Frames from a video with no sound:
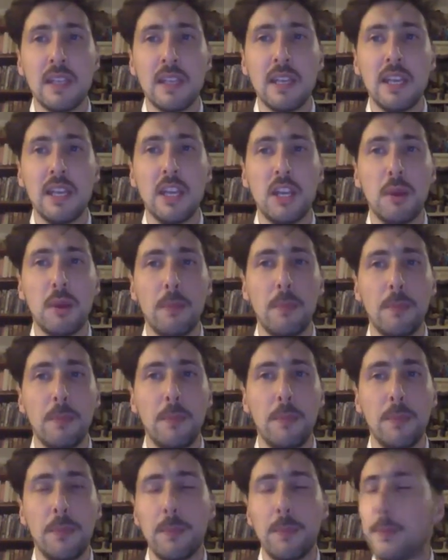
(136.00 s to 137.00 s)
Okay.
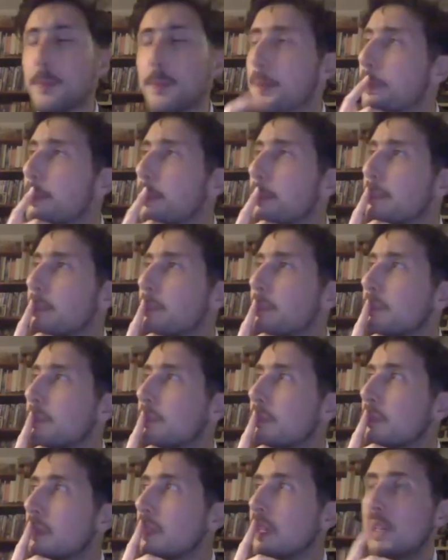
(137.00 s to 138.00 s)
Um,
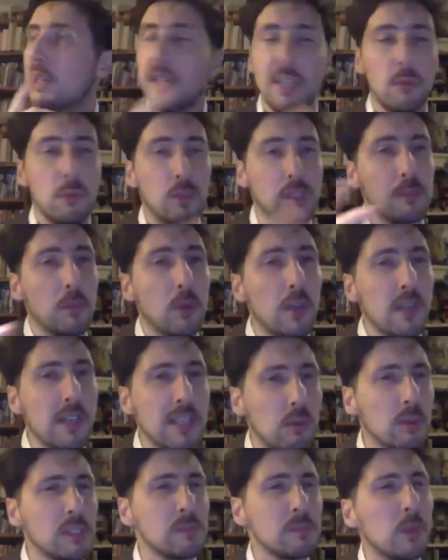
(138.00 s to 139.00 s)
it was, more,
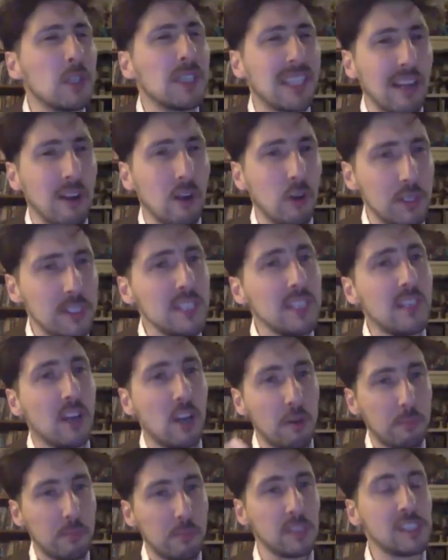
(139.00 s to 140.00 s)
it was more chaotic.
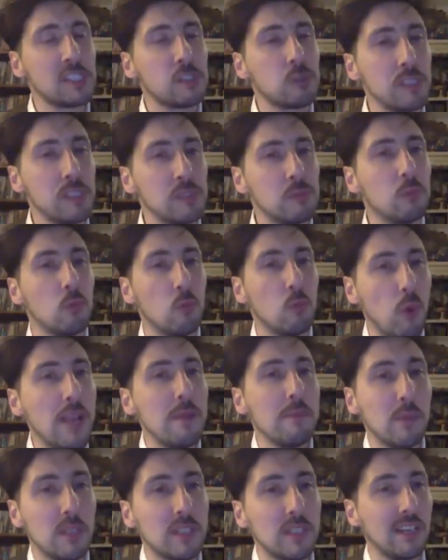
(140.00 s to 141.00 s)
Our process was way
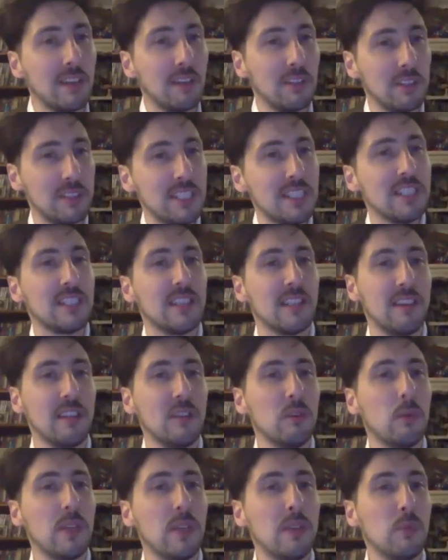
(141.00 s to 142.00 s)
more chaotic. I
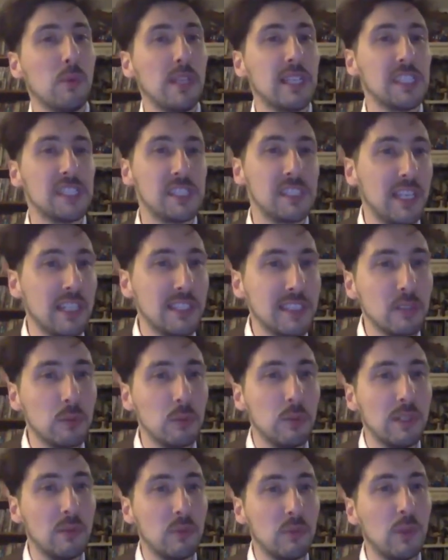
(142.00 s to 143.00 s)
think we, we started
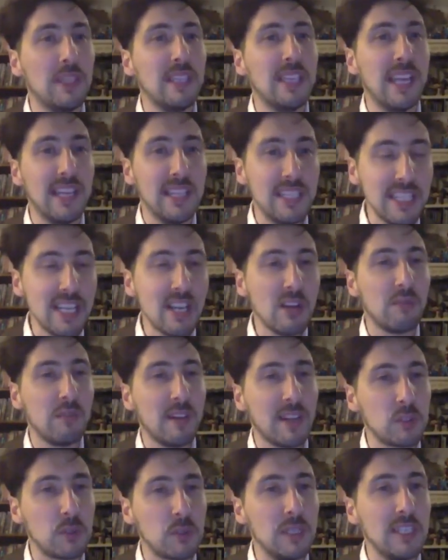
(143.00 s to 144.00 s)
with, with the idea of
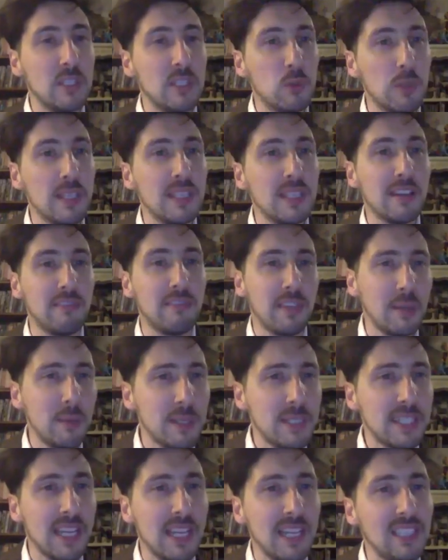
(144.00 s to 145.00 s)
actually doing a fairy
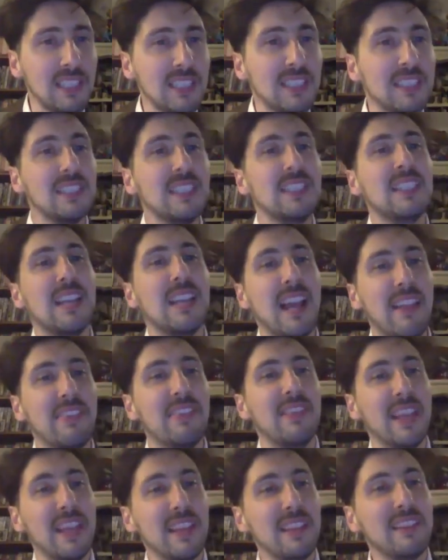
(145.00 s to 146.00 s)
tale,
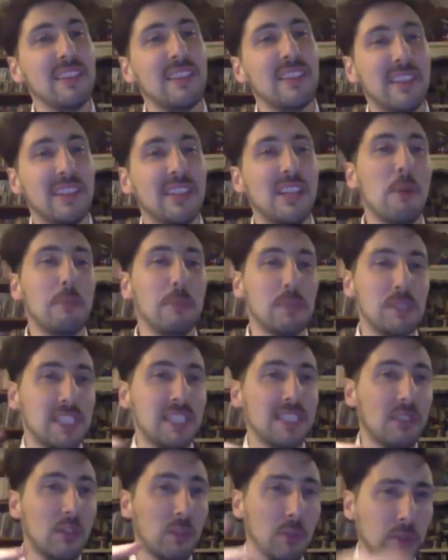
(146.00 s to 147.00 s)
and then the
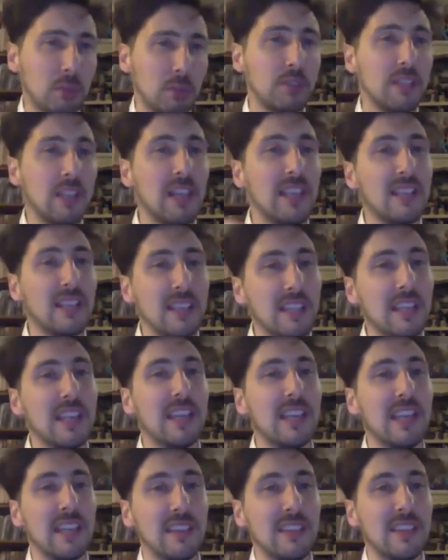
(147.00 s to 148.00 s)
opposite occurred. Like
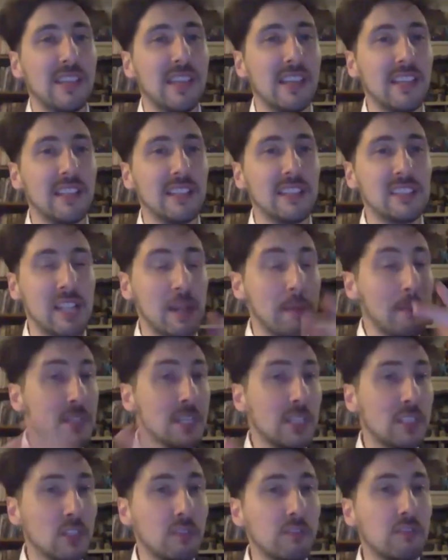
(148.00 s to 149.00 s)
the, the
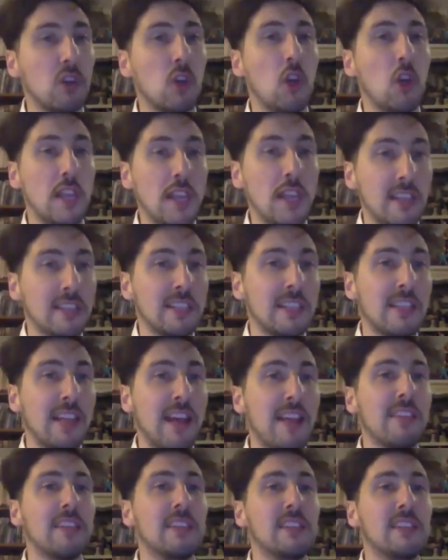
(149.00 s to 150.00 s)
subject of Colonia
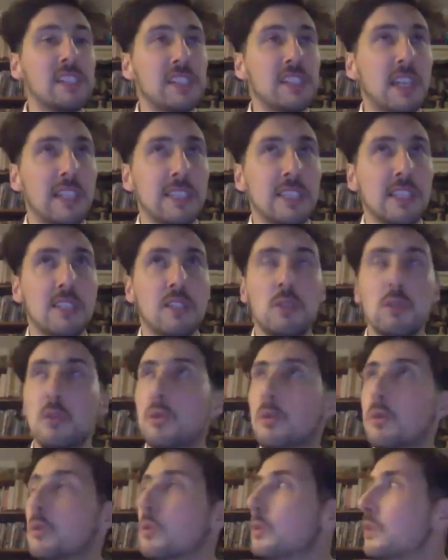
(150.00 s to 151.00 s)
Dignidad started
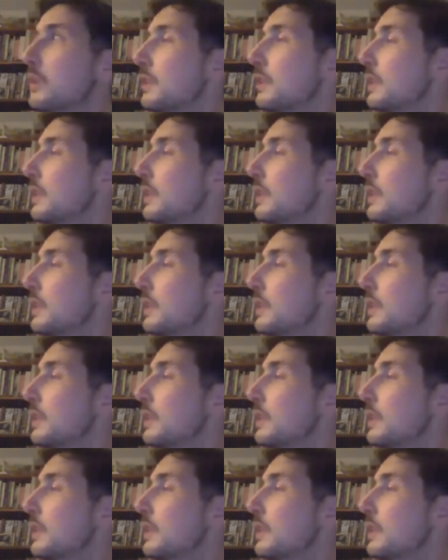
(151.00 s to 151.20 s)
to